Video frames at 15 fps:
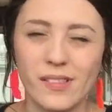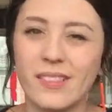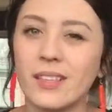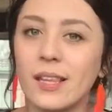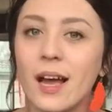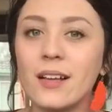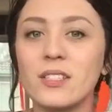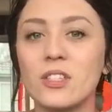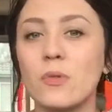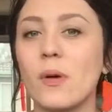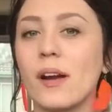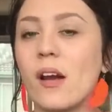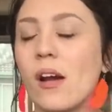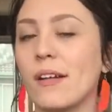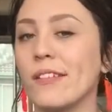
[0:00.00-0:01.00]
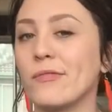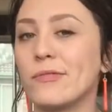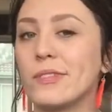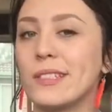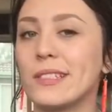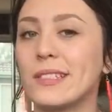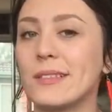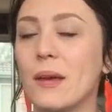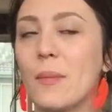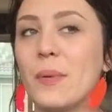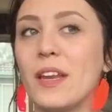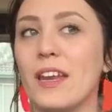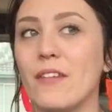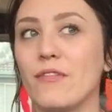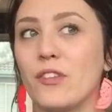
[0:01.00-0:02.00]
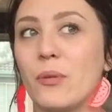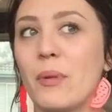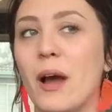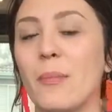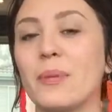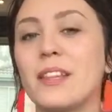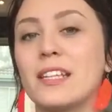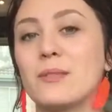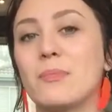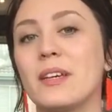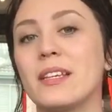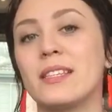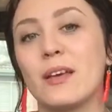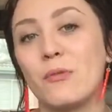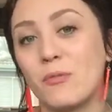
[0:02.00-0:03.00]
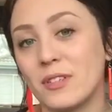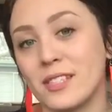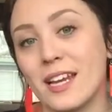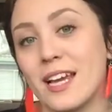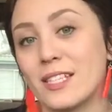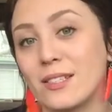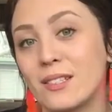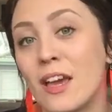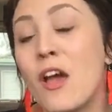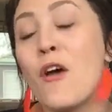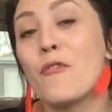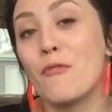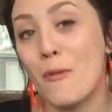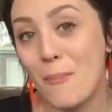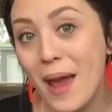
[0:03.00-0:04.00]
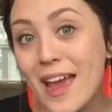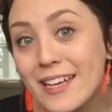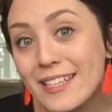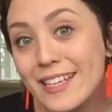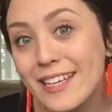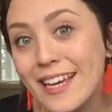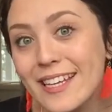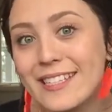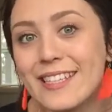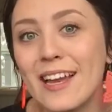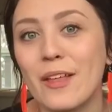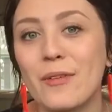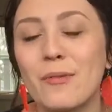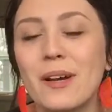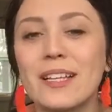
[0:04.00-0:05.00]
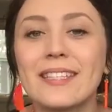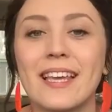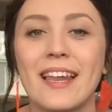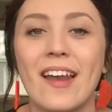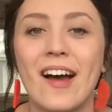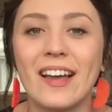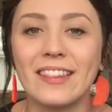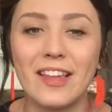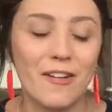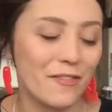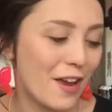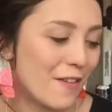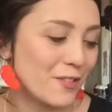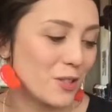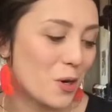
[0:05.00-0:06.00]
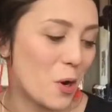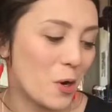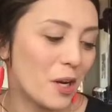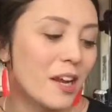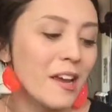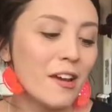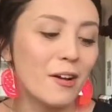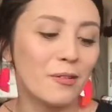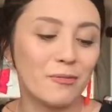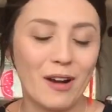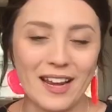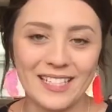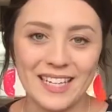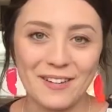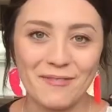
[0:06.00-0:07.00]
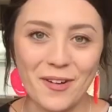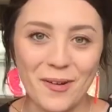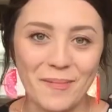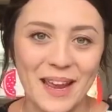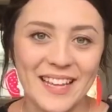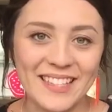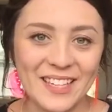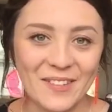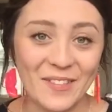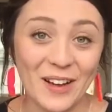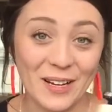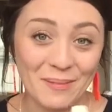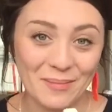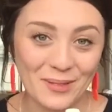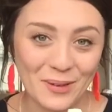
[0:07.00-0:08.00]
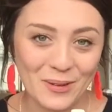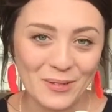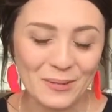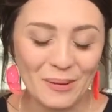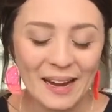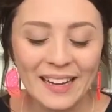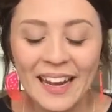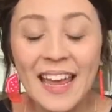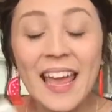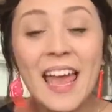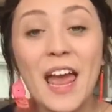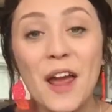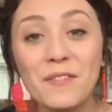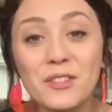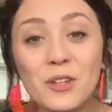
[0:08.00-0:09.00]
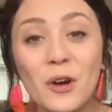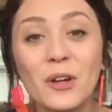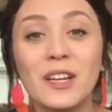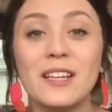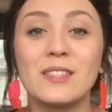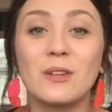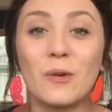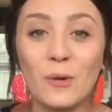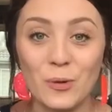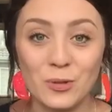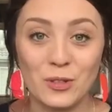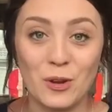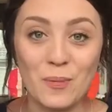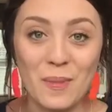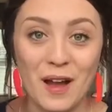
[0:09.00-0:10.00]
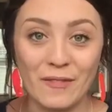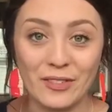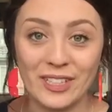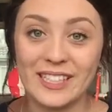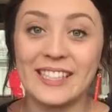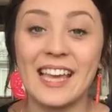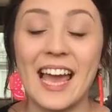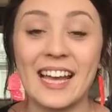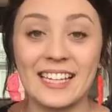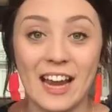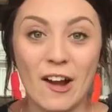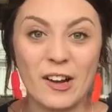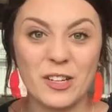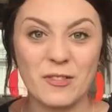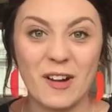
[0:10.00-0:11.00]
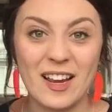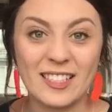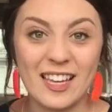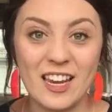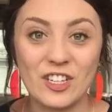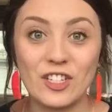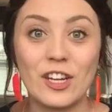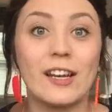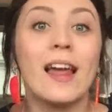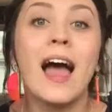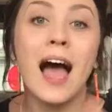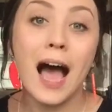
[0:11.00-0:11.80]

The last 2 I kind of was a bit iffy about, but that's because they wasn't as romantic as the other ones, and I love F. Scott writing romance. I find him so sweet. F. Scott is also marvellous at characterization.